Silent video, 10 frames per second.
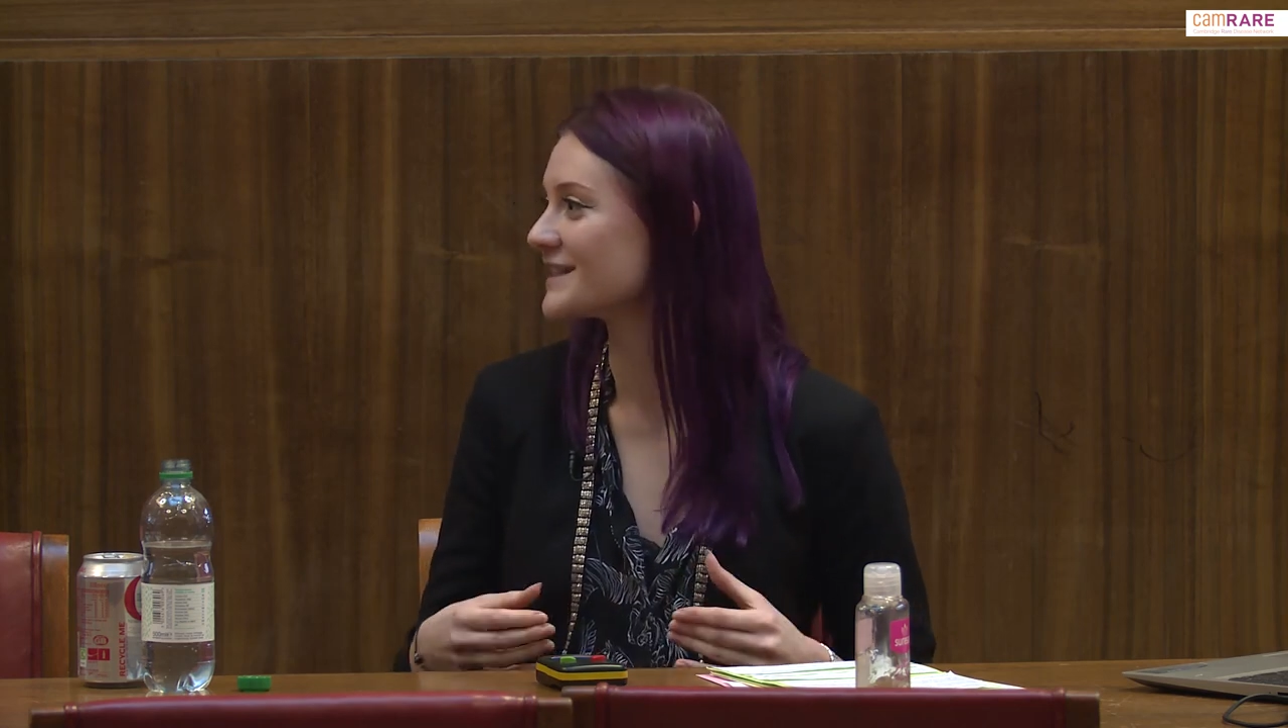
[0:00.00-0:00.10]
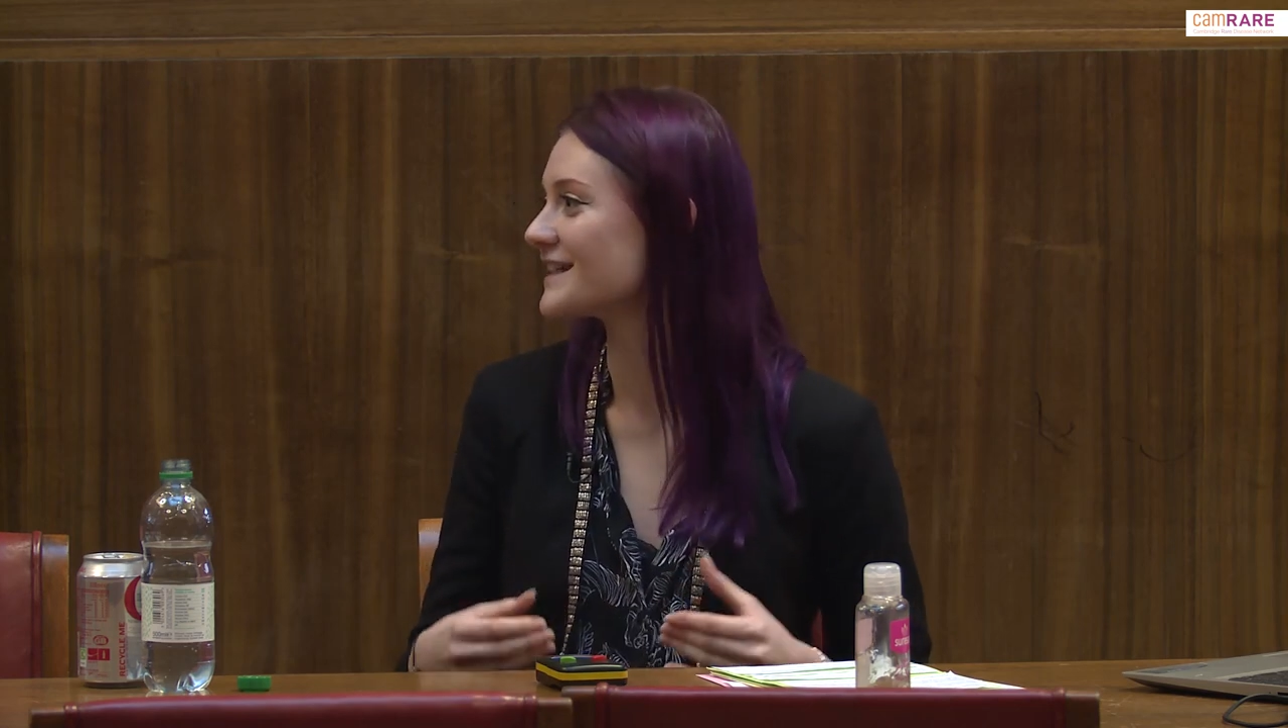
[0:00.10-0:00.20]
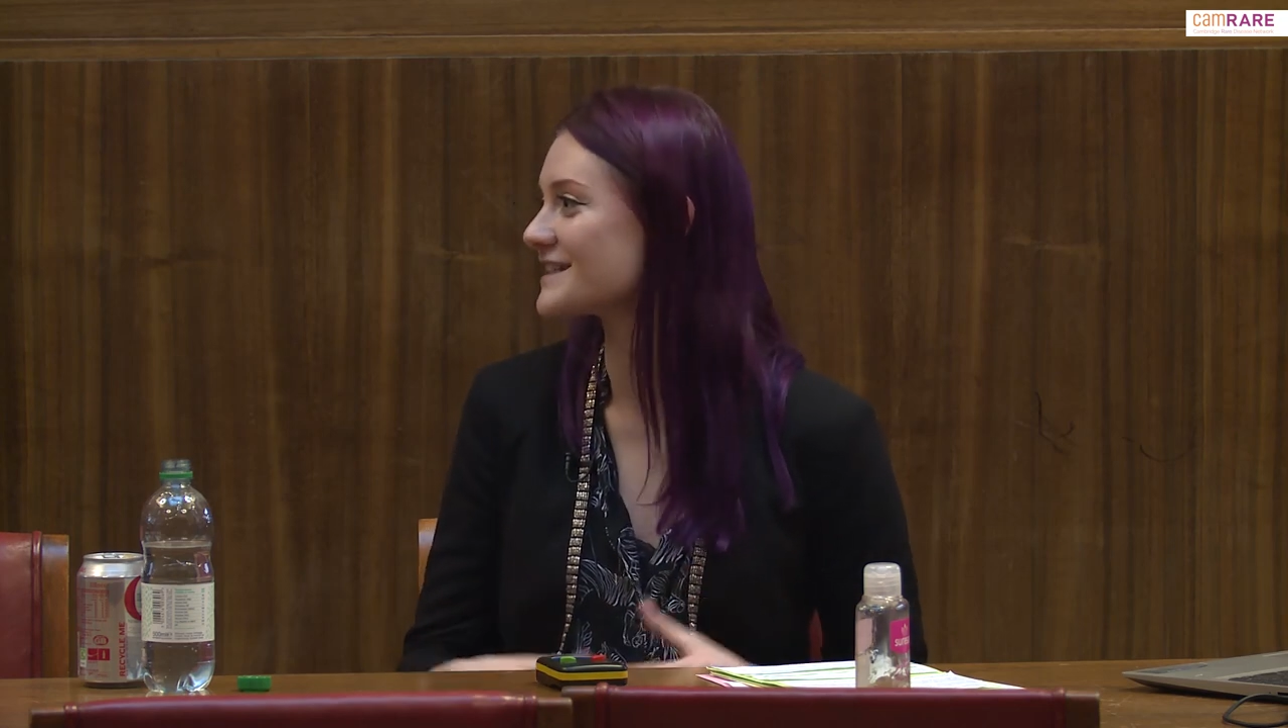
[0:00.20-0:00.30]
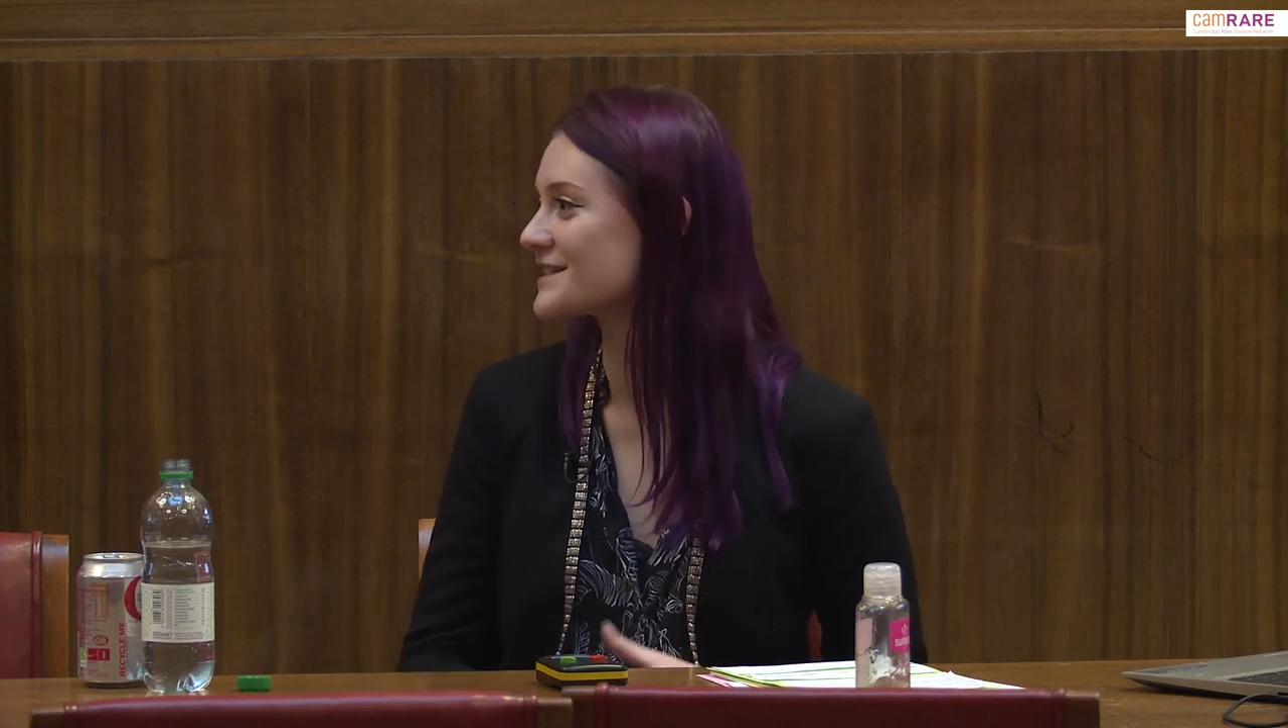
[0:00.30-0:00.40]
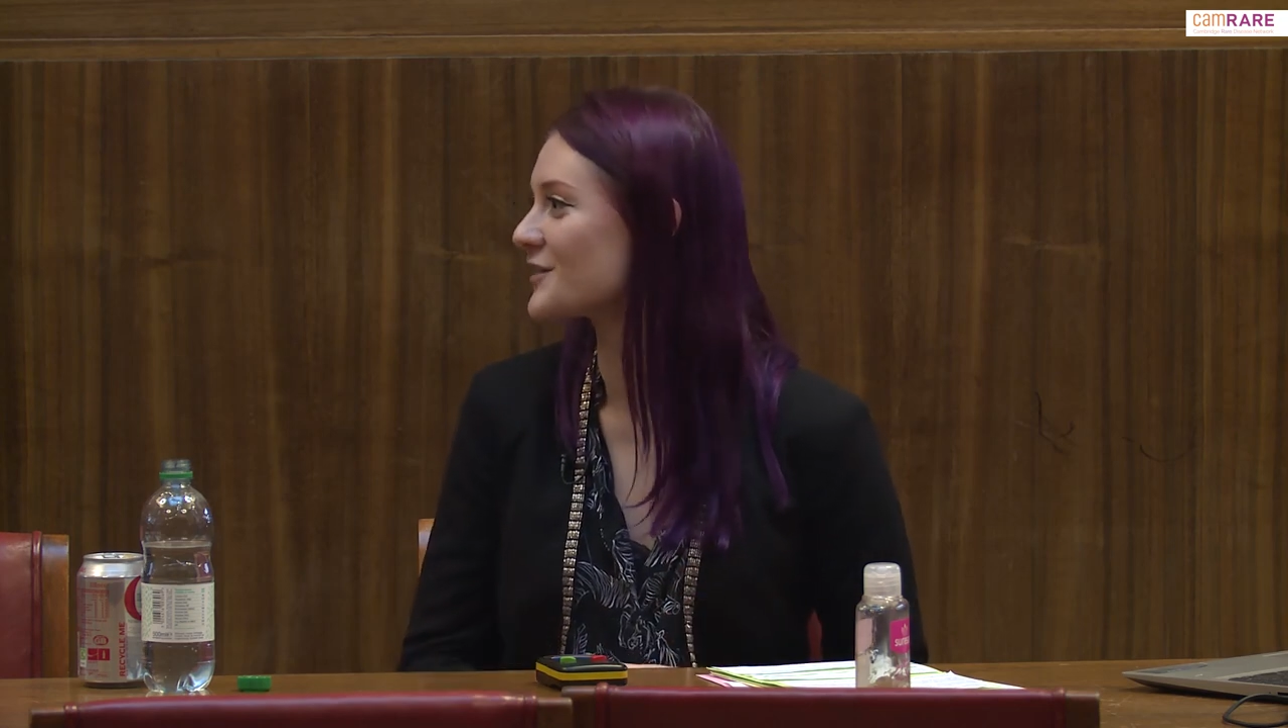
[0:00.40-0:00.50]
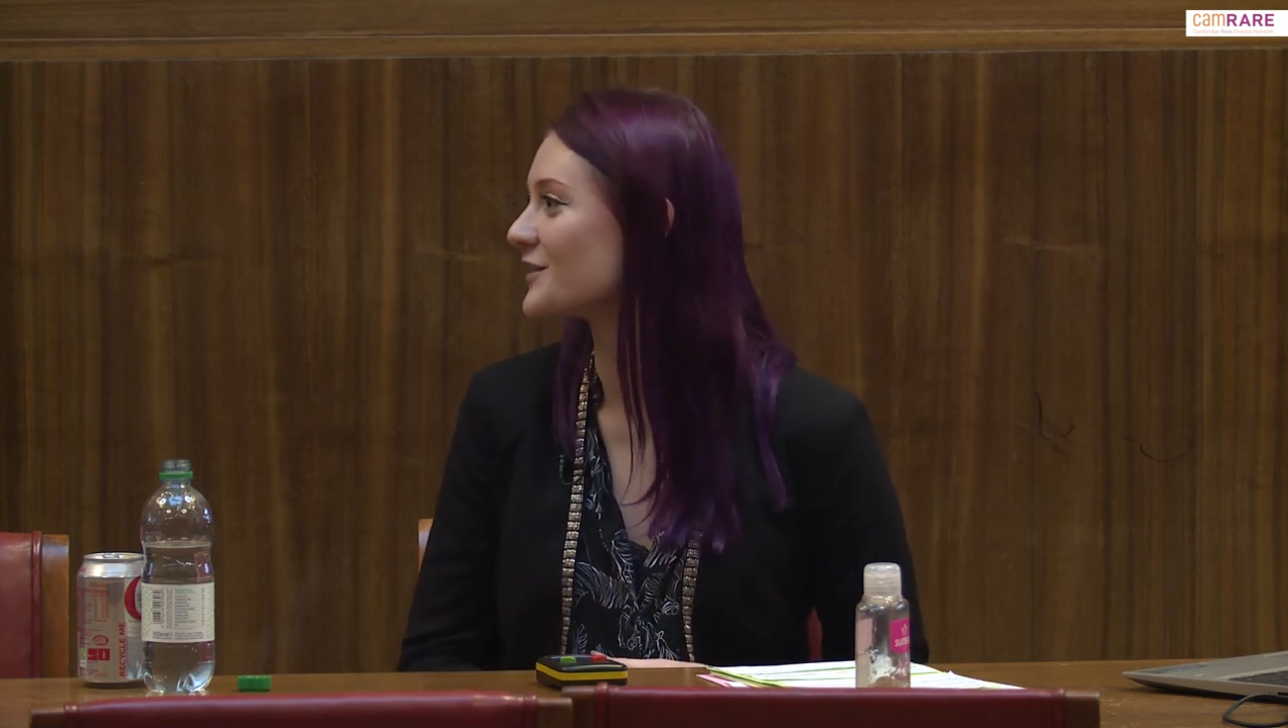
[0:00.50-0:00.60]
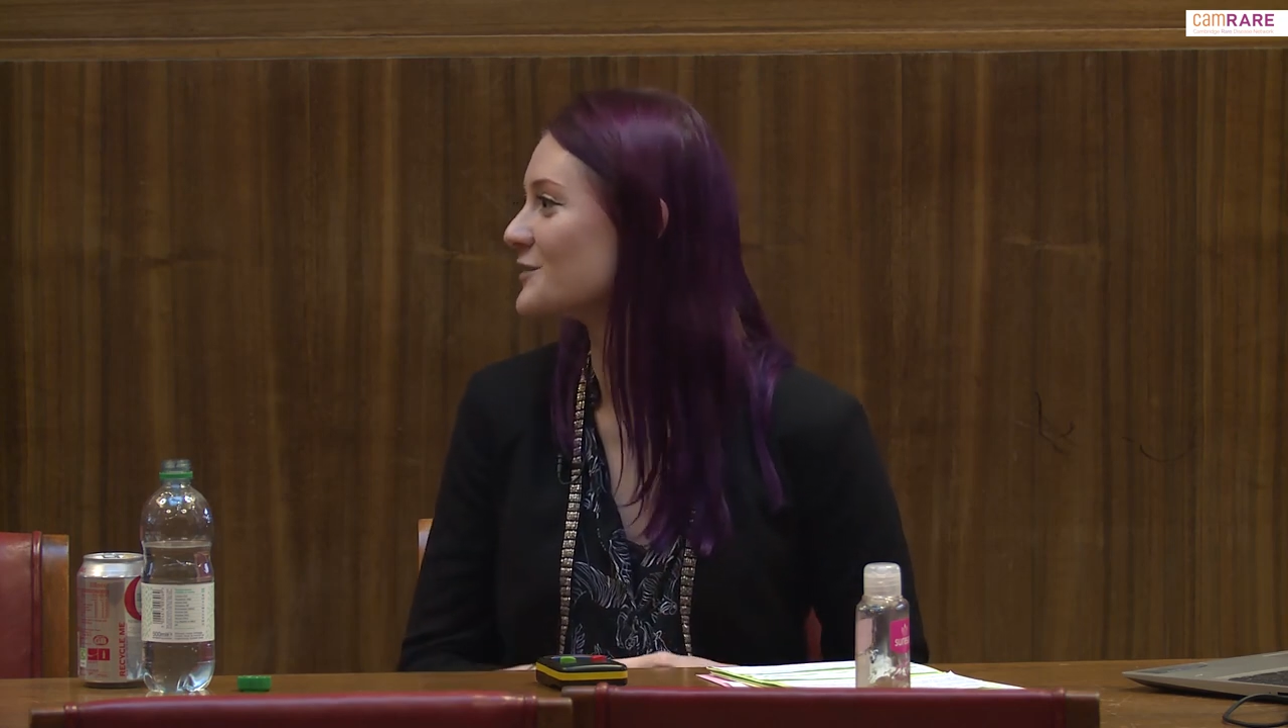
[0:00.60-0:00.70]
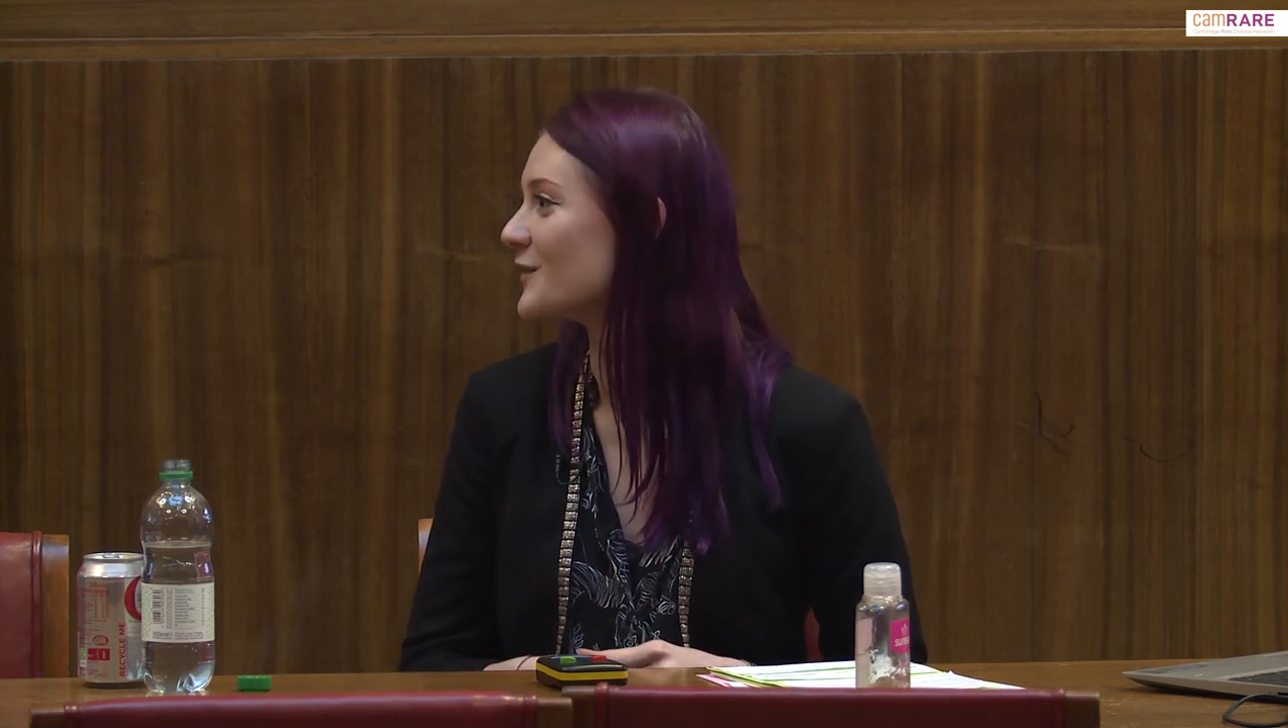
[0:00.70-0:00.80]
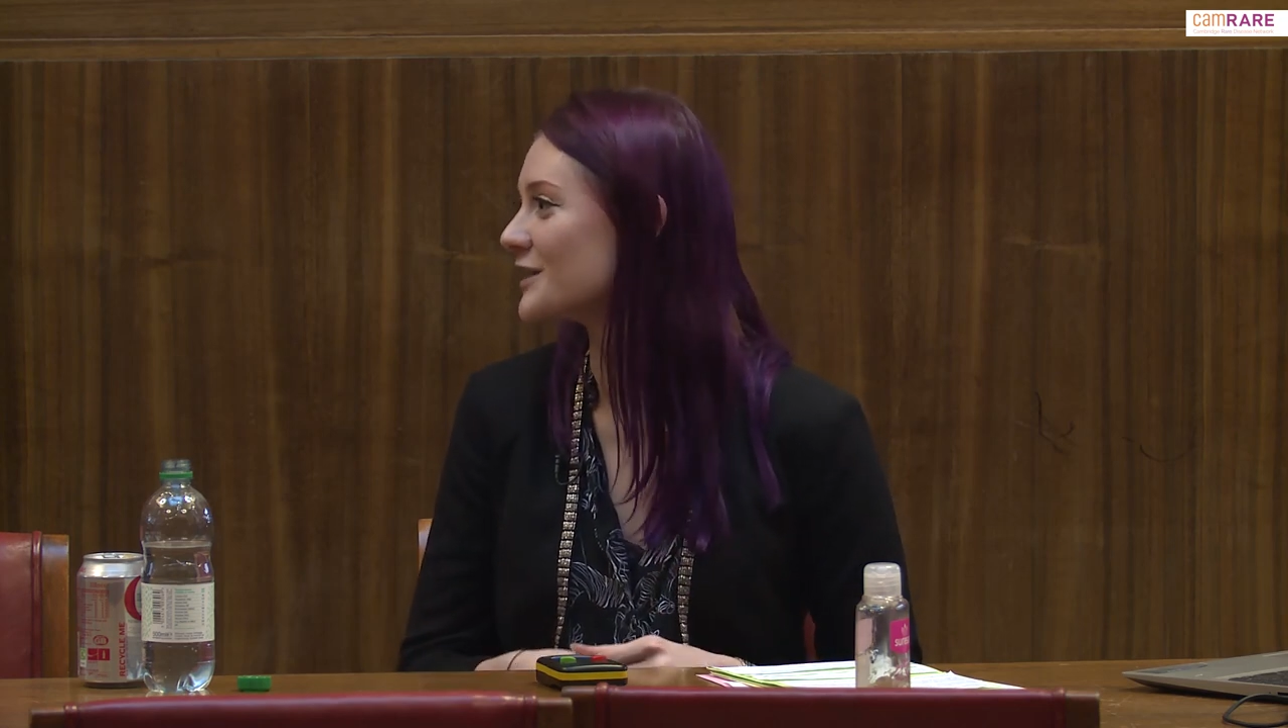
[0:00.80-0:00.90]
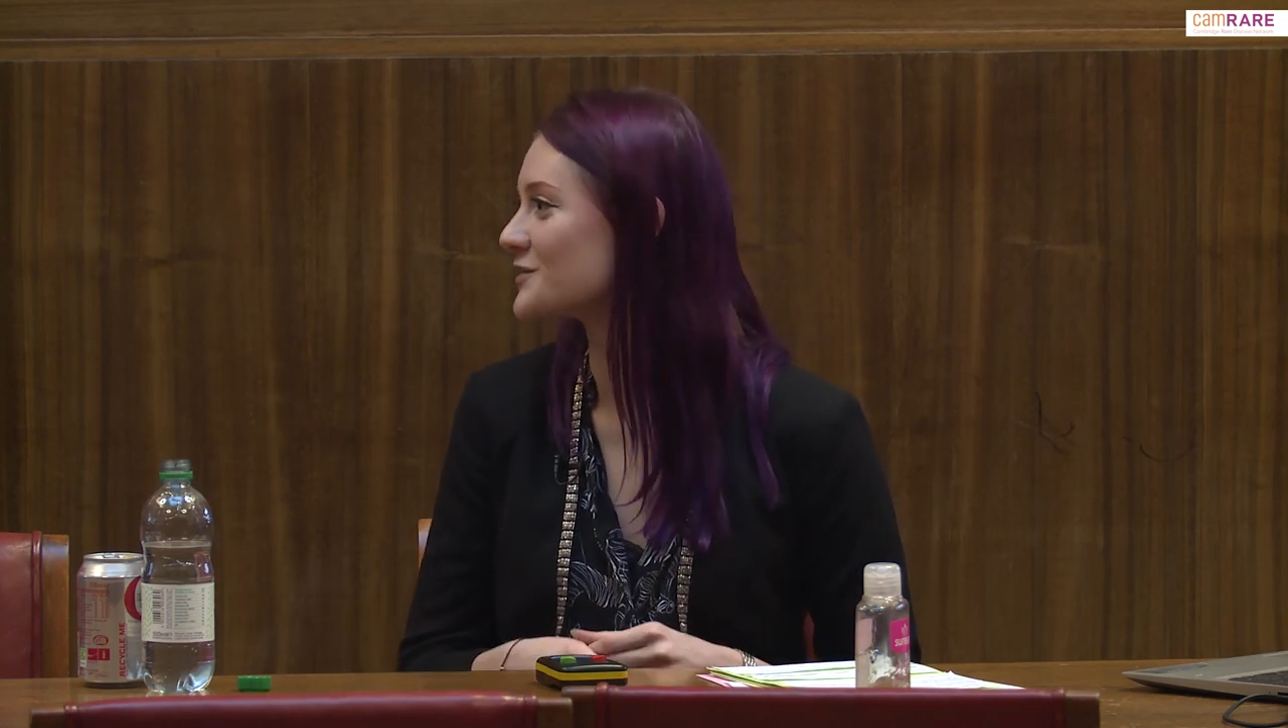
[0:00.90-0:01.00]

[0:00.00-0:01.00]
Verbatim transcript: necessarily my